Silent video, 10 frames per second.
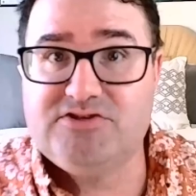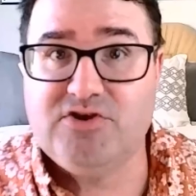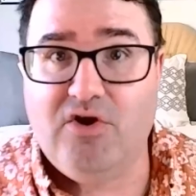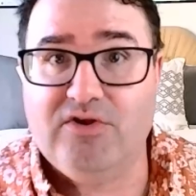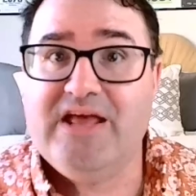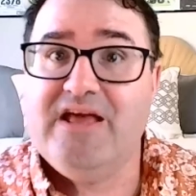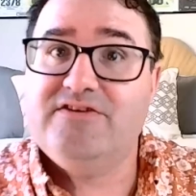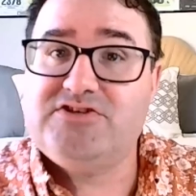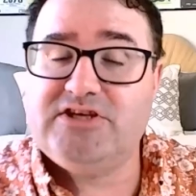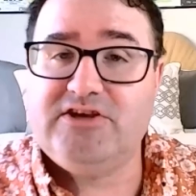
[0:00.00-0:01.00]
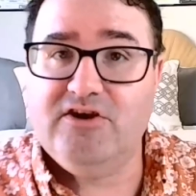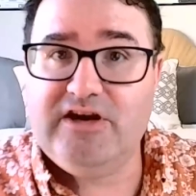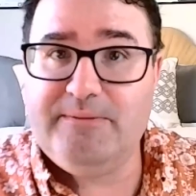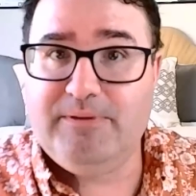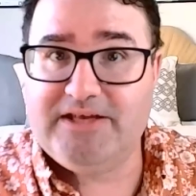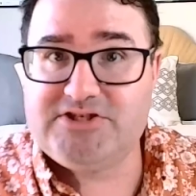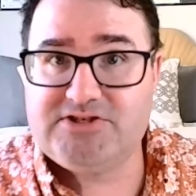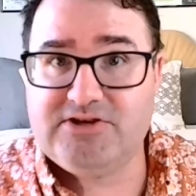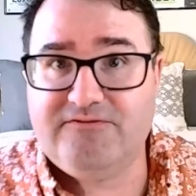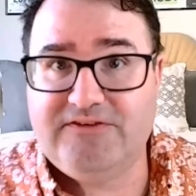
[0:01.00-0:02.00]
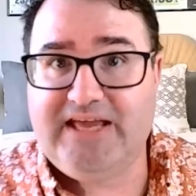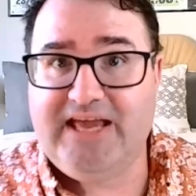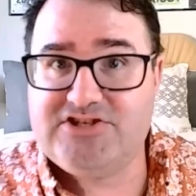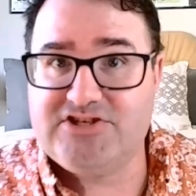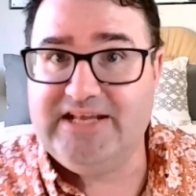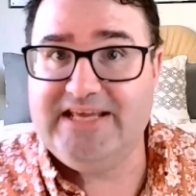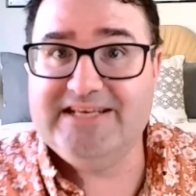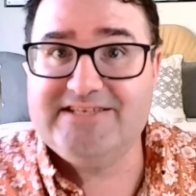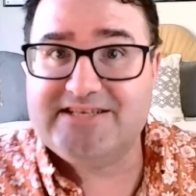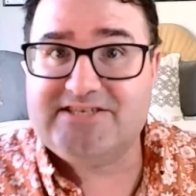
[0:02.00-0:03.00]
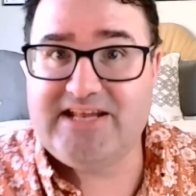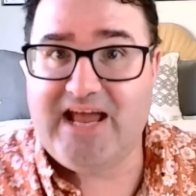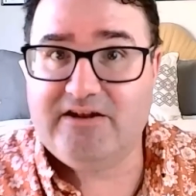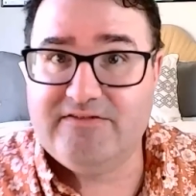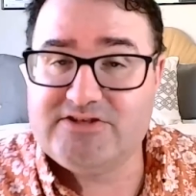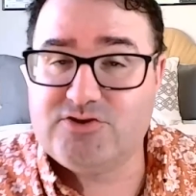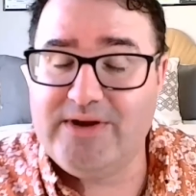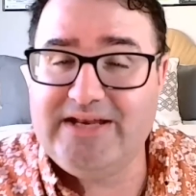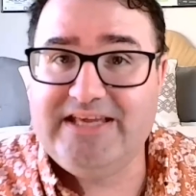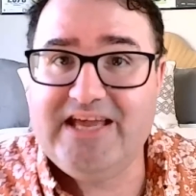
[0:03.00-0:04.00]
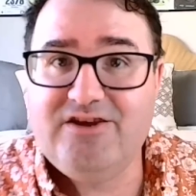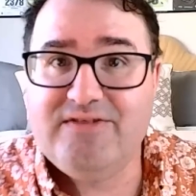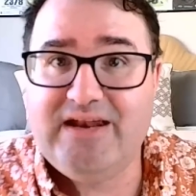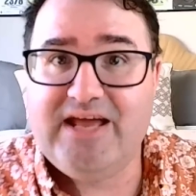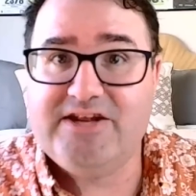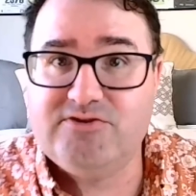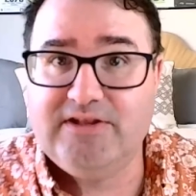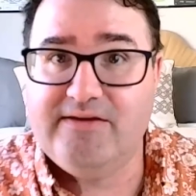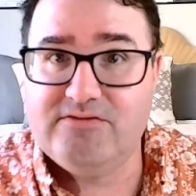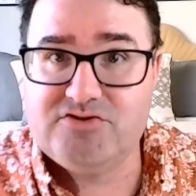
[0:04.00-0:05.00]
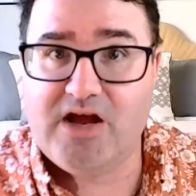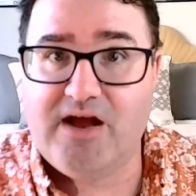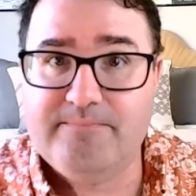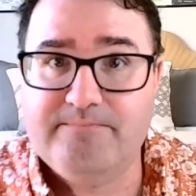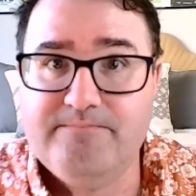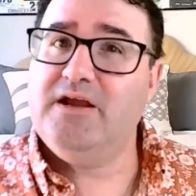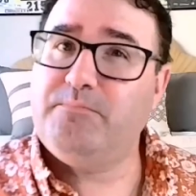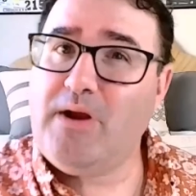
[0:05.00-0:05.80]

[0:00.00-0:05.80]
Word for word: result. The Security Plus certification is the standard that's going to get you that entry level job. Now, you